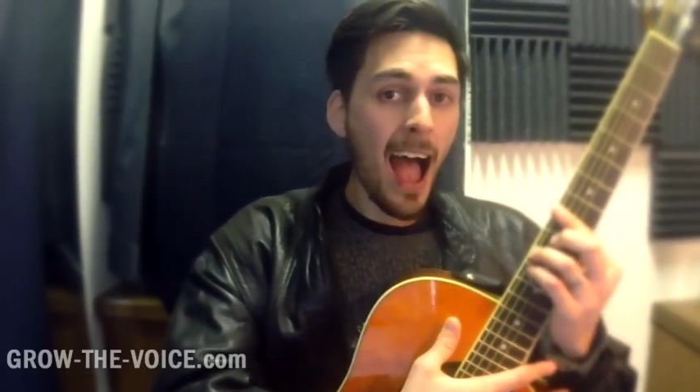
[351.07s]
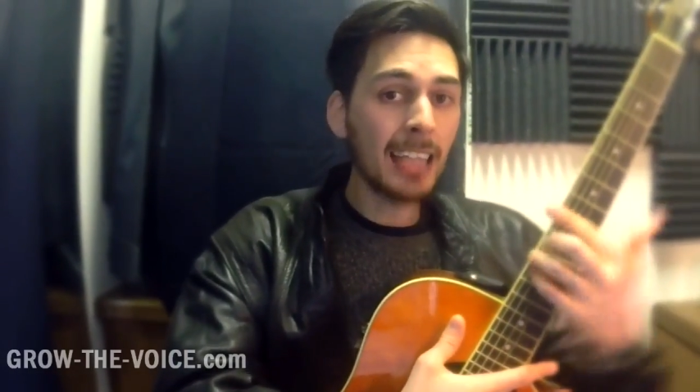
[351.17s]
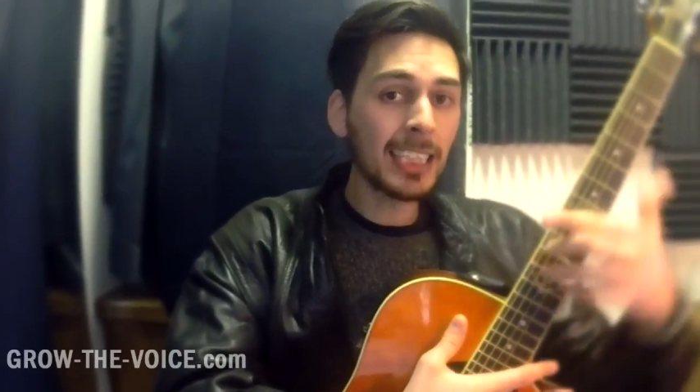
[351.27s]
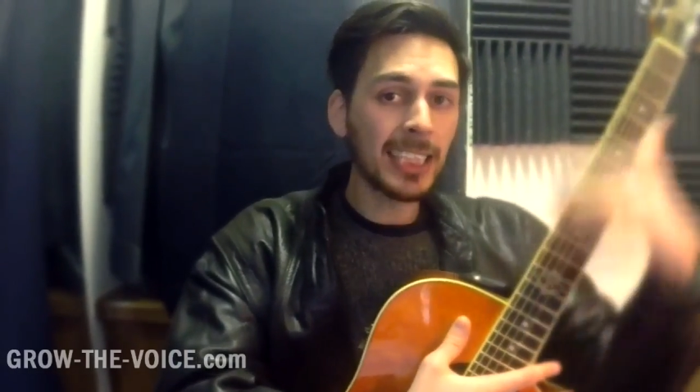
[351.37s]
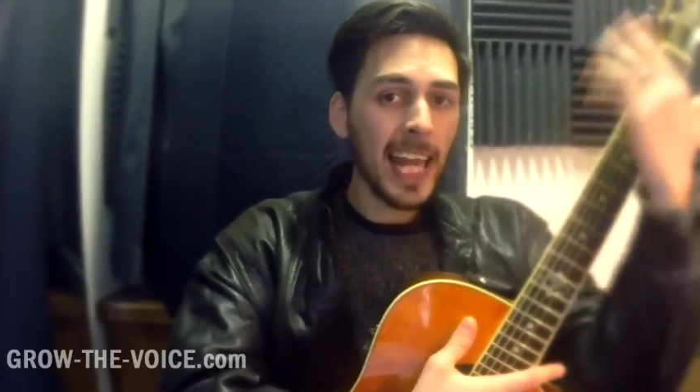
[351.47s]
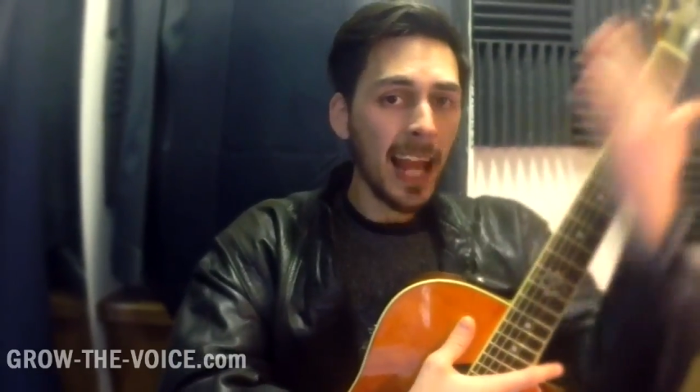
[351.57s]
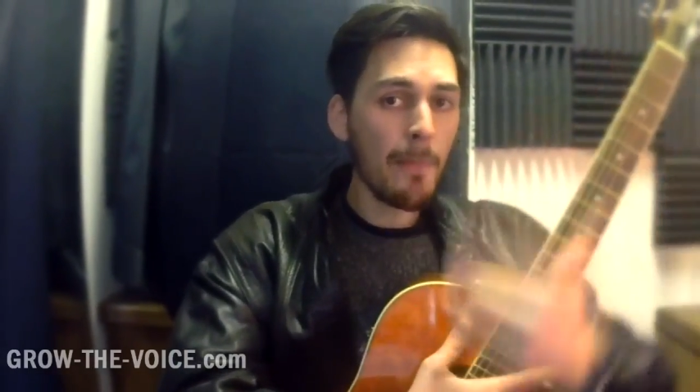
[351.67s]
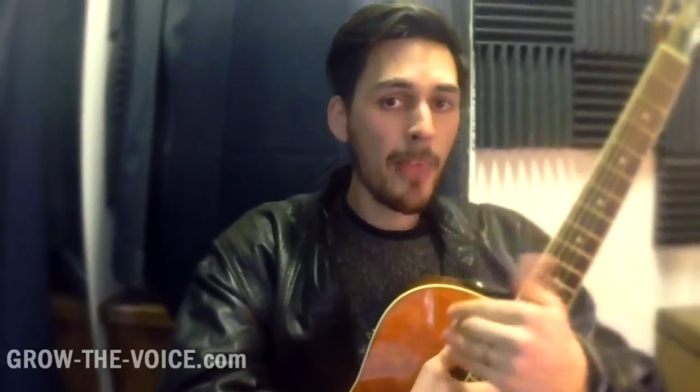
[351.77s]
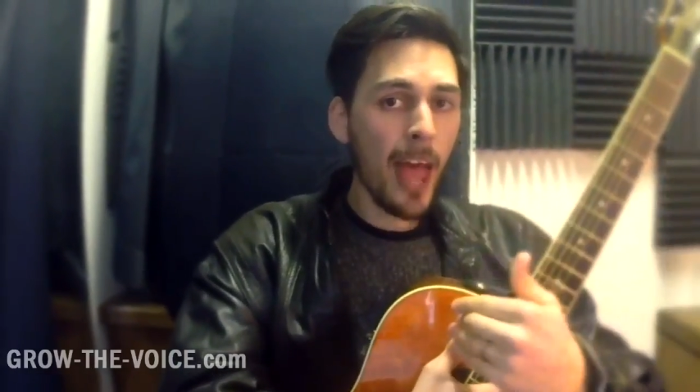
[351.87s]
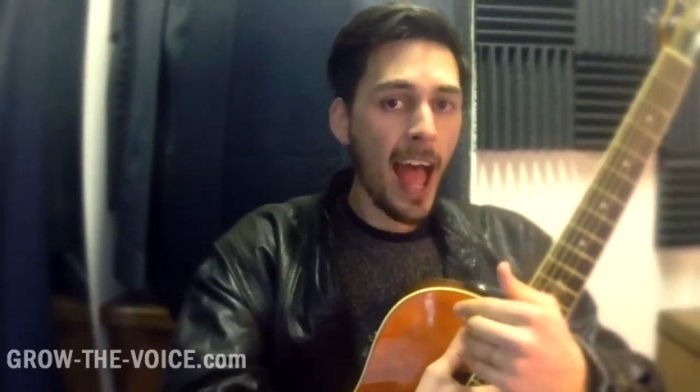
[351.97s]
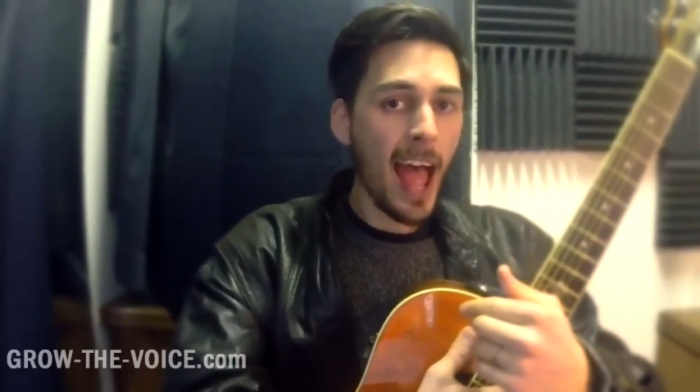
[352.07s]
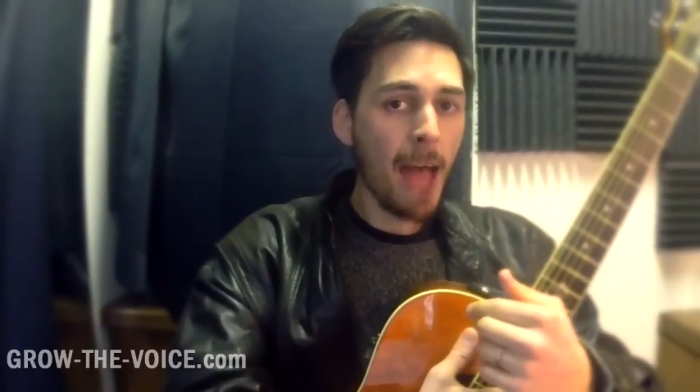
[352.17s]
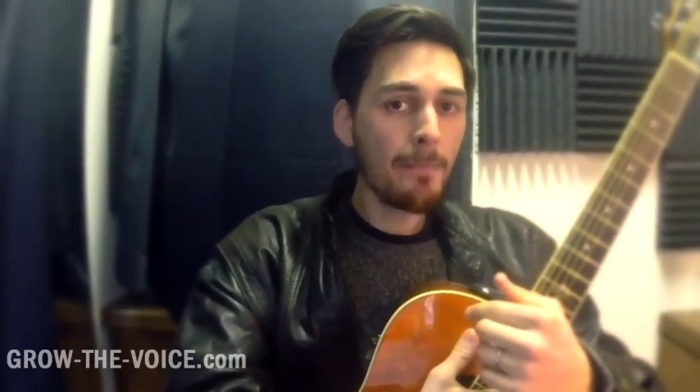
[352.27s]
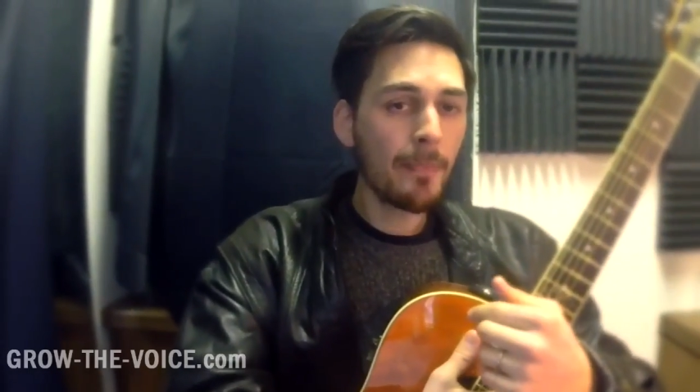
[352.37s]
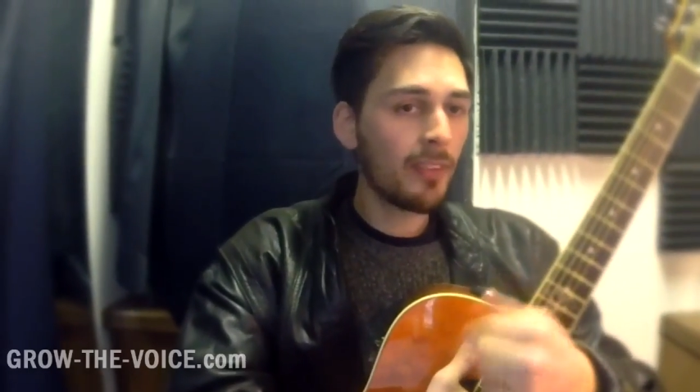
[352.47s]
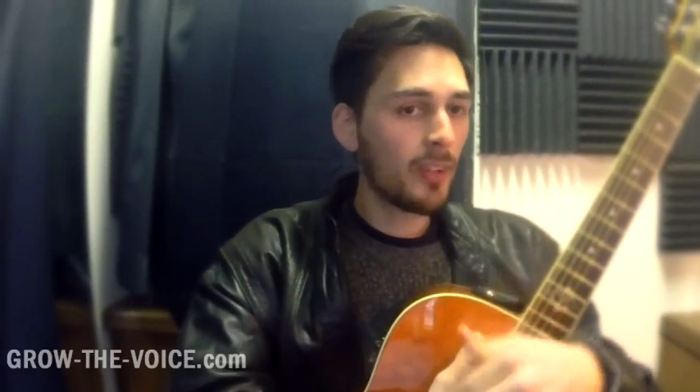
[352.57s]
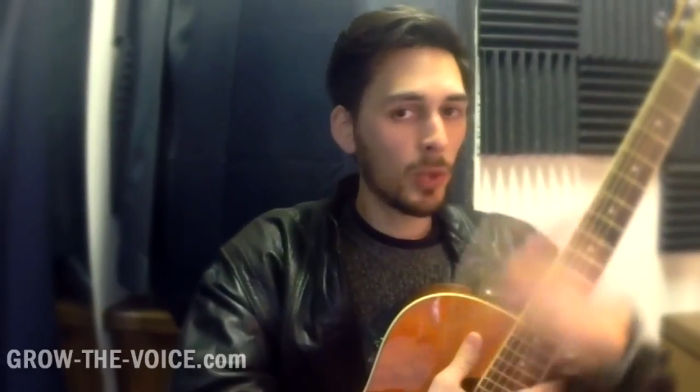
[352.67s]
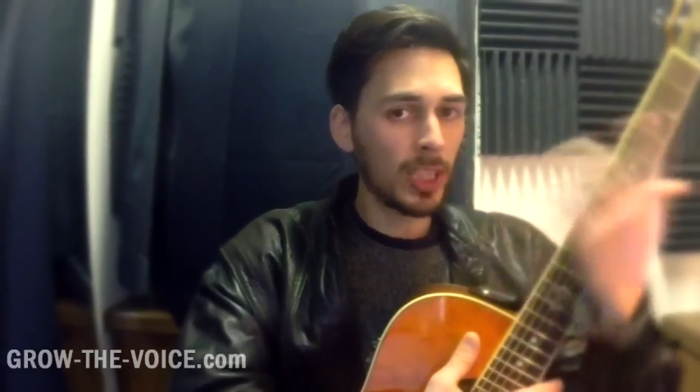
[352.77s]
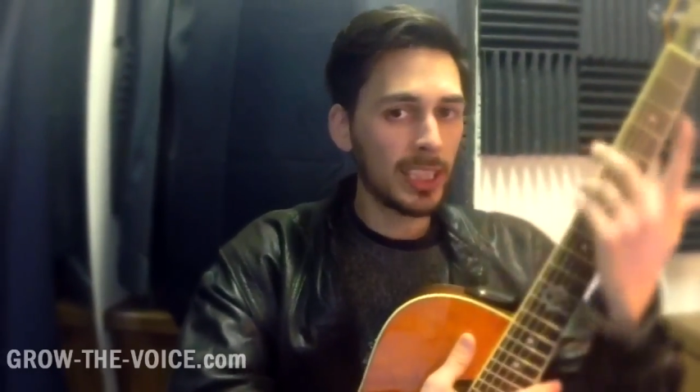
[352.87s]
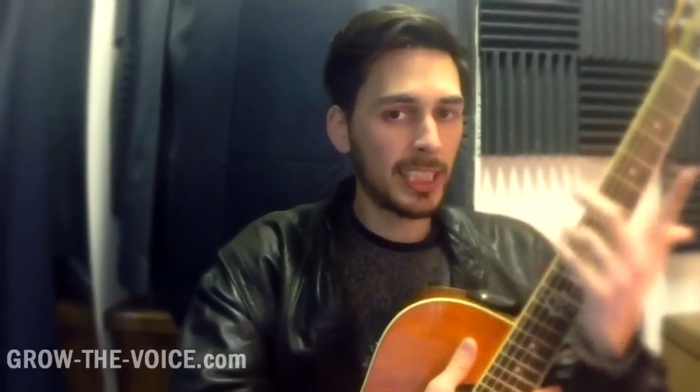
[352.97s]
and sing up there, if you
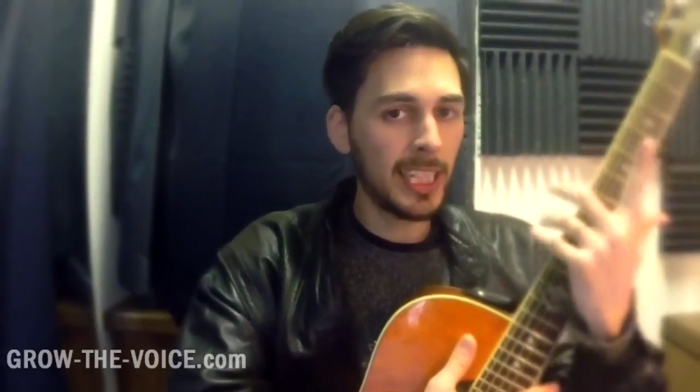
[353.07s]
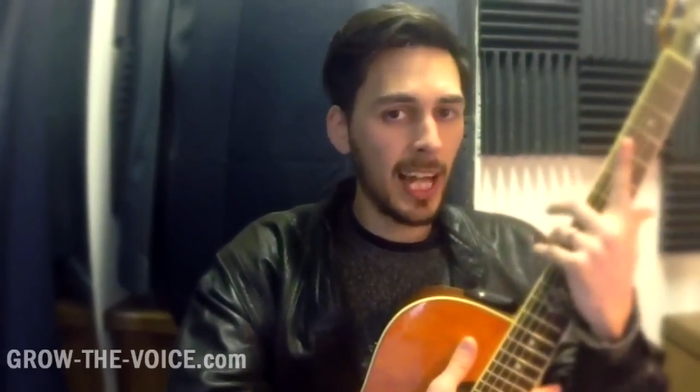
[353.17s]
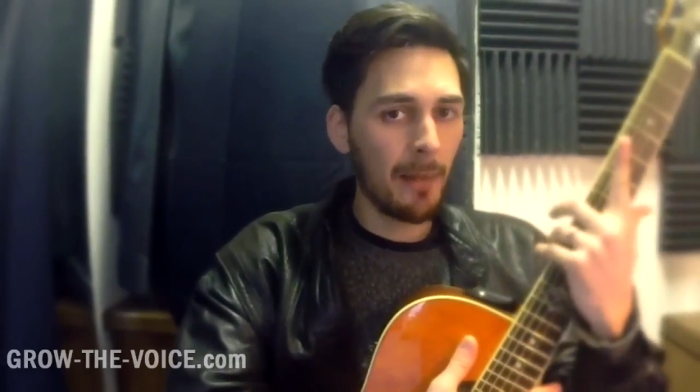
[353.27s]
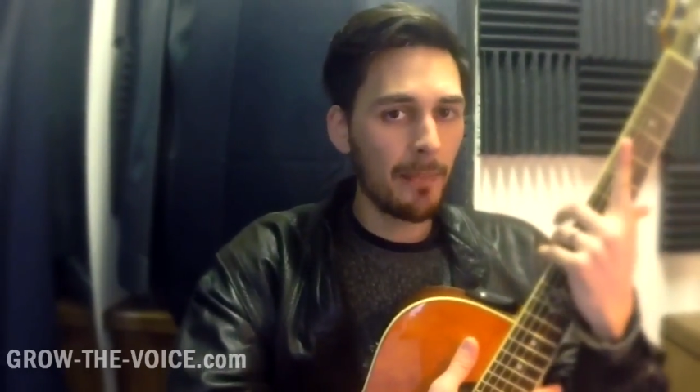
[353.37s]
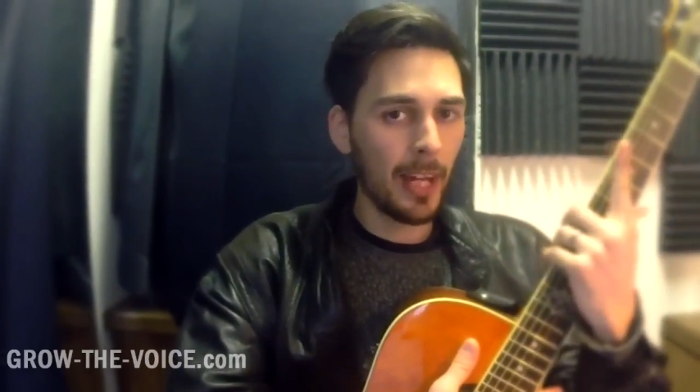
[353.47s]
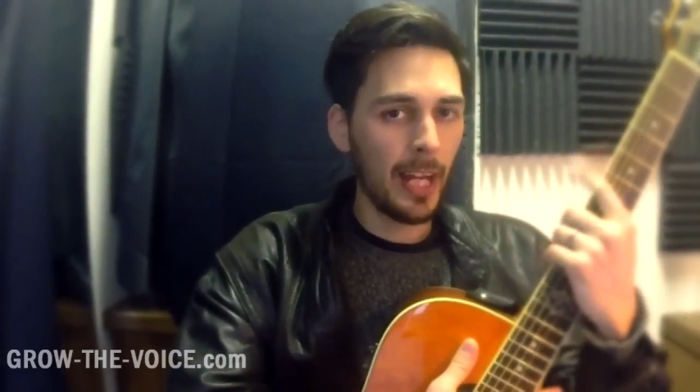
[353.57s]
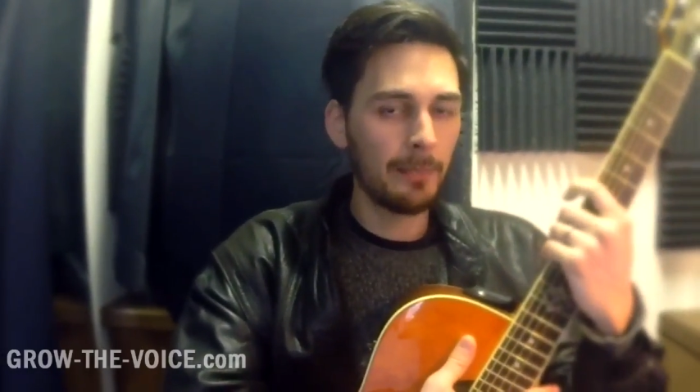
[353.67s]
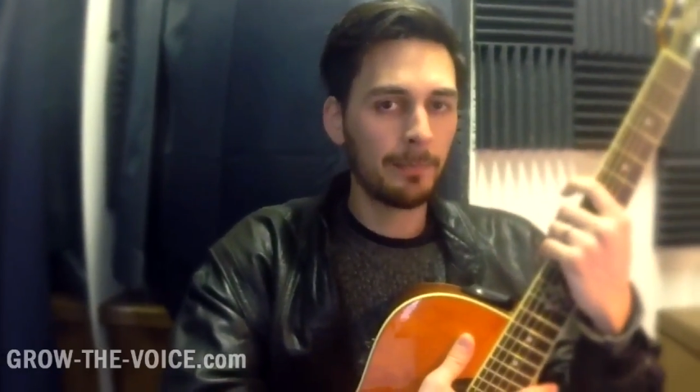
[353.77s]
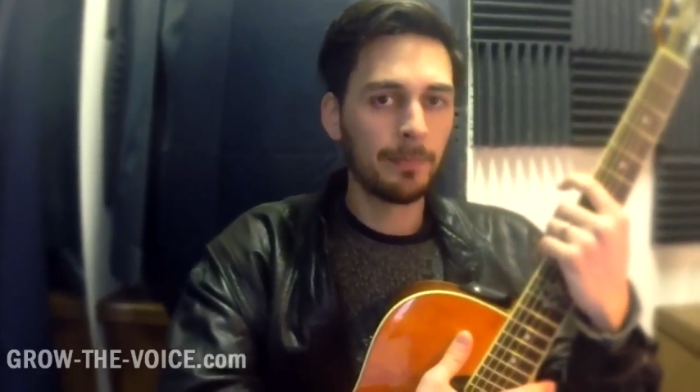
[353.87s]
want to sing up there,